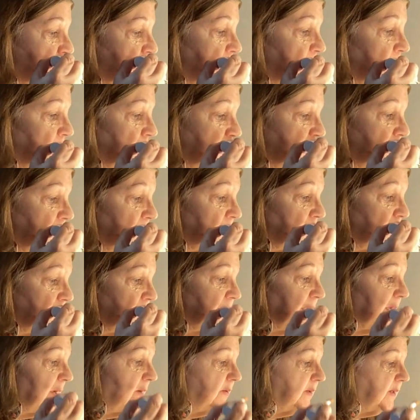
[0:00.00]
and a little
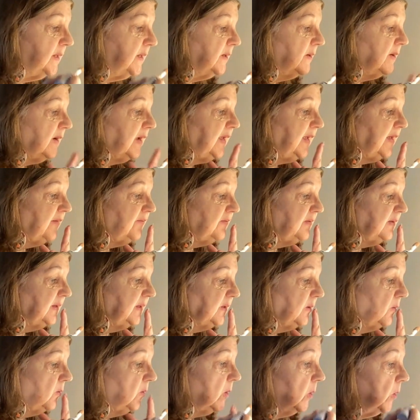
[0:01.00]
down here. I have a
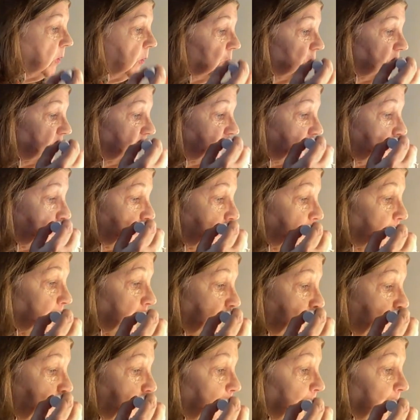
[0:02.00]
little cold sore
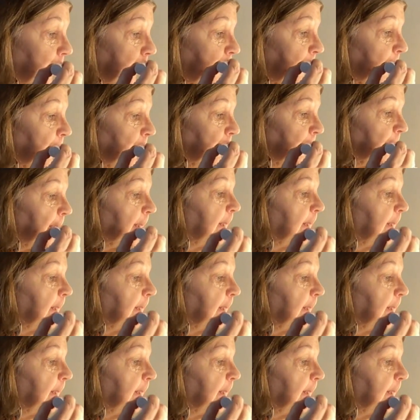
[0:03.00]
starting,